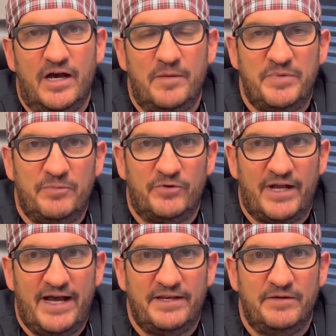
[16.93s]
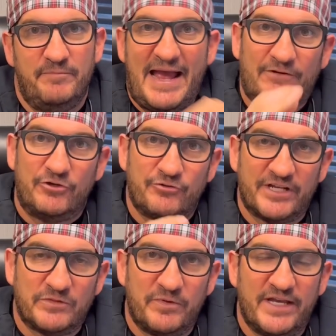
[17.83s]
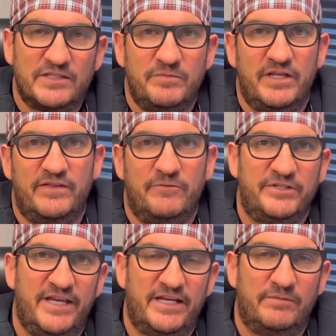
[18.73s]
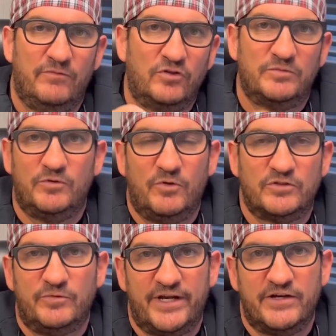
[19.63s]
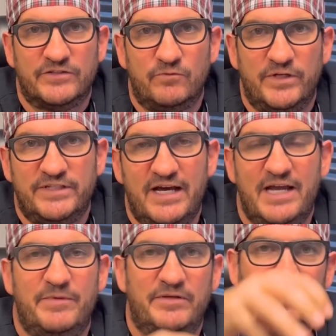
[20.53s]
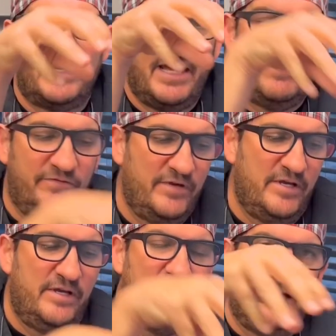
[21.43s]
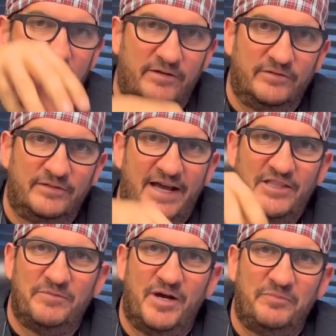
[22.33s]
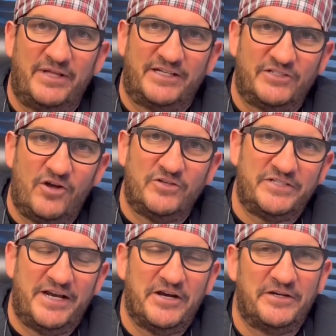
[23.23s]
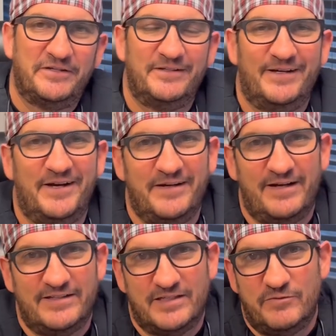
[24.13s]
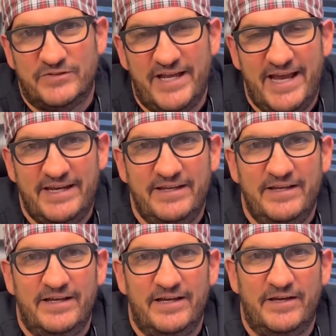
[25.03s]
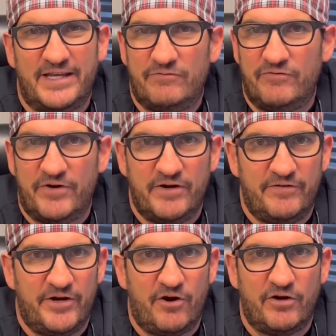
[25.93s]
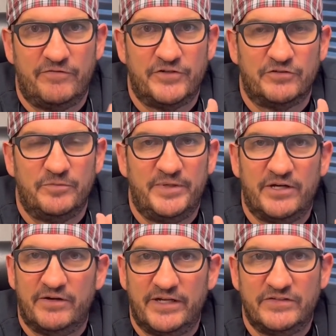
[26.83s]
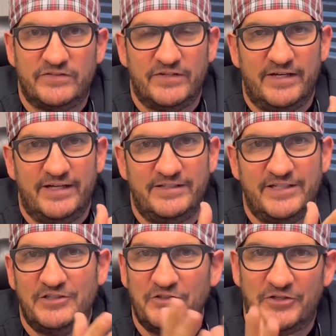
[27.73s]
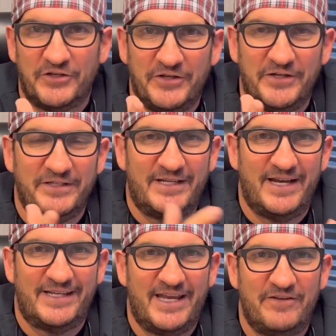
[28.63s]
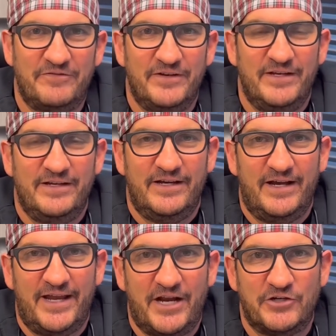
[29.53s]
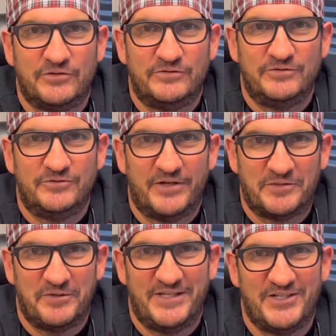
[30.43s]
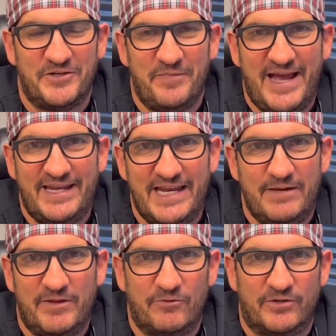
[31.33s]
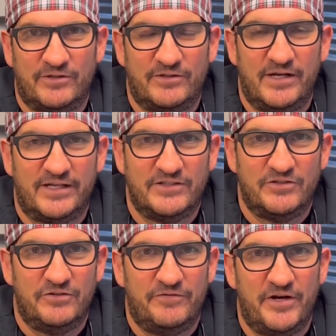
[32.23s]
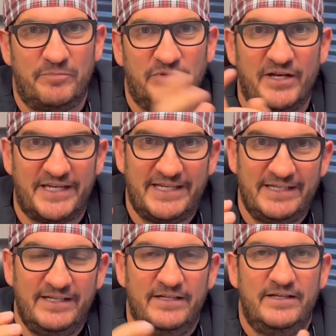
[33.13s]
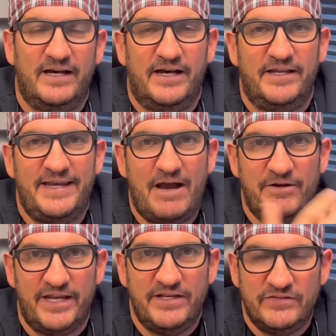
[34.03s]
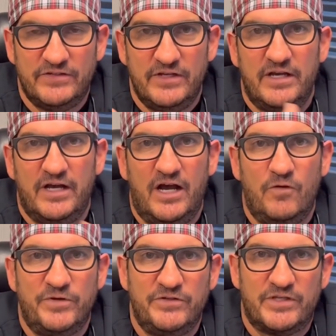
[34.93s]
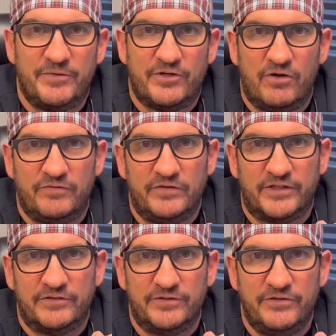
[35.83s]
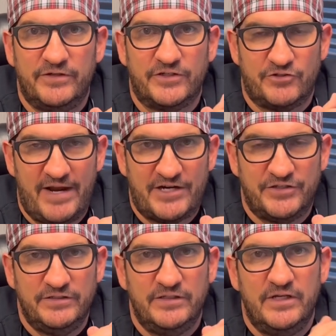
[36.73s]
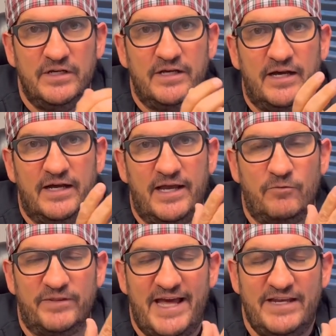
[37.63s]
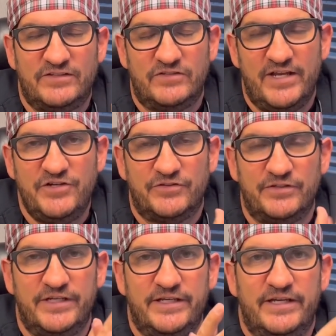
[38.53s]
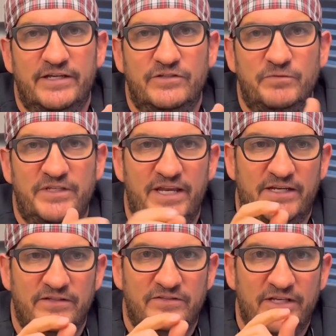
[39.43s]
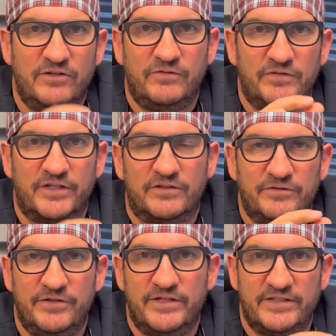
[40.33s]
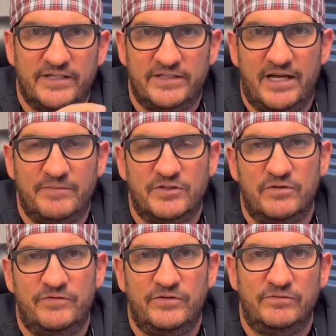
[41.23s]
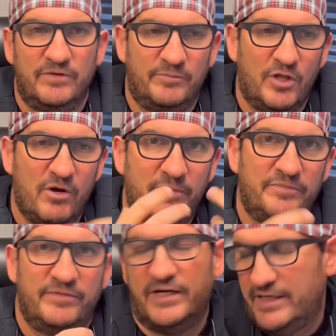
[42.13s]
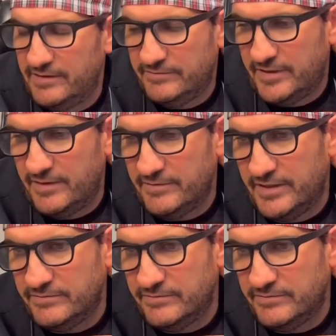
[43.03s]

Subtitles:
people got macro transplants, meaning they would take multiple hairs at one time and kind of line them up like a doll's hair on someone's head. Gave a very artificial appearance, didn't look good, kind of gave hair transplantation a bad name. They were considered very pluggy. Nowadays, we do something called follicular unit extraction. And what that is essentially is we take single follicular units at a time. So if you blow up a